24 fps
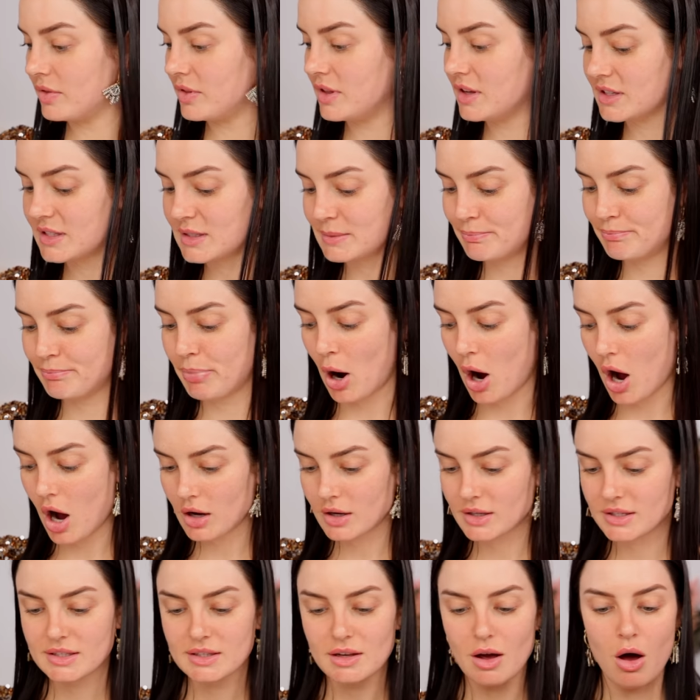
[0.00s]
This
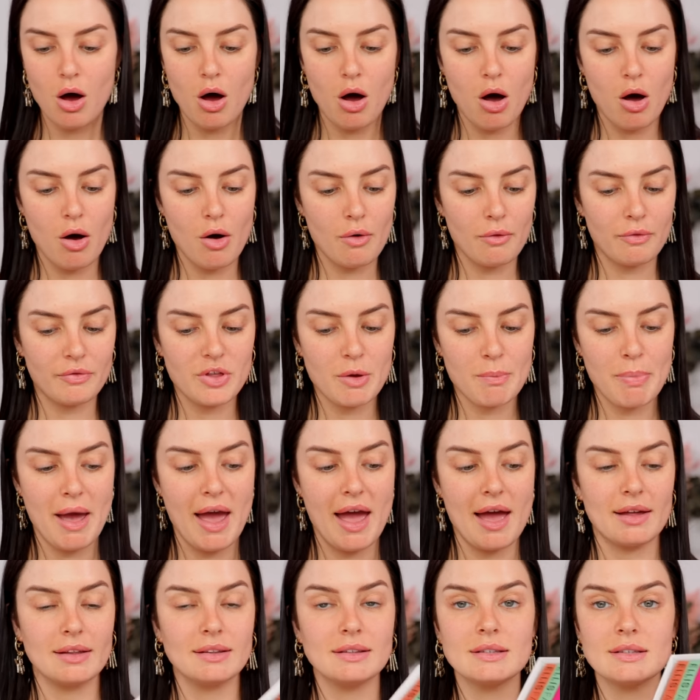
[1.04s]
box of the
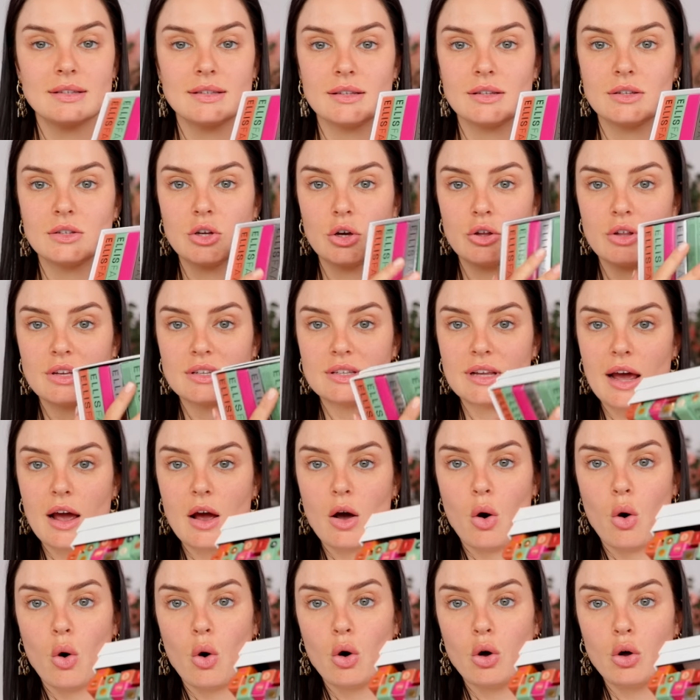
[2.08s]
pens, so there's like
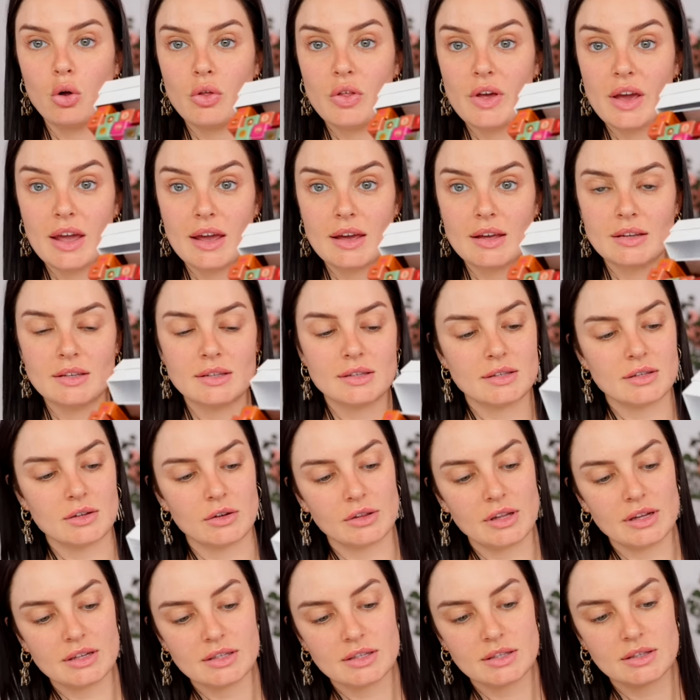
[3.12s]
all these, so
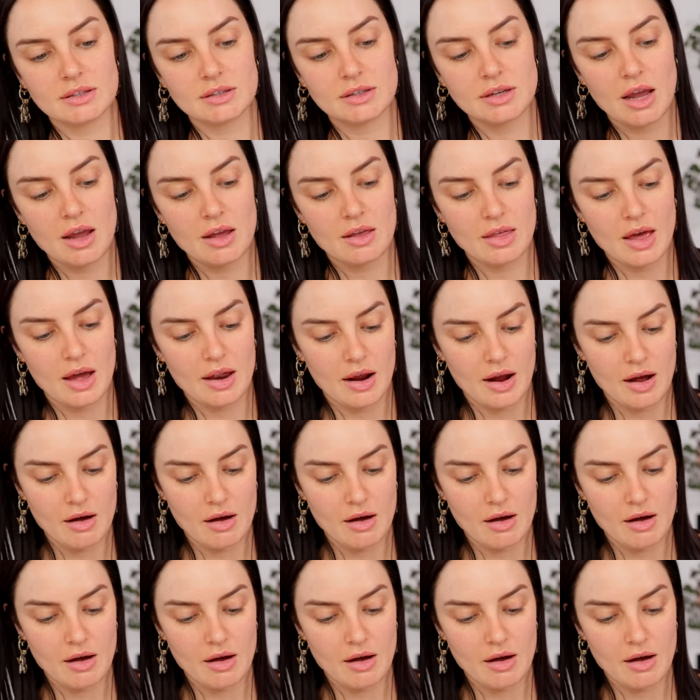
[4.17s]
let's take that